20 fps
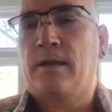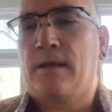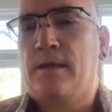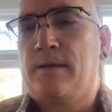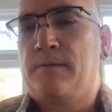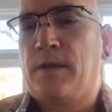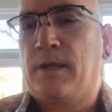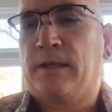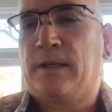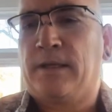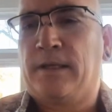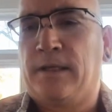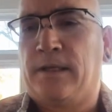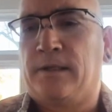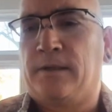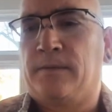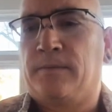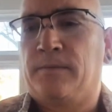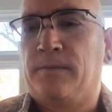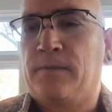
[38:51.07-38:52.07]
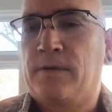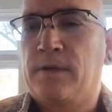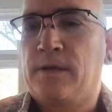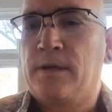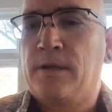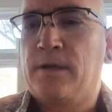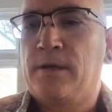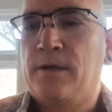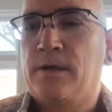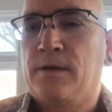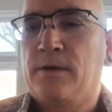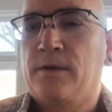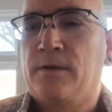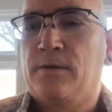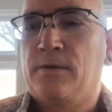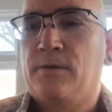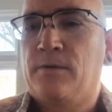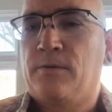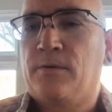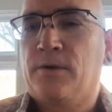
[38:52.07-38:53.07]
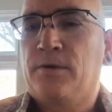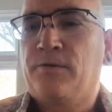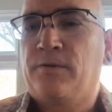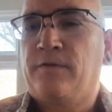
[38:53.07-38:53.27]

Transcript: hey Megan, where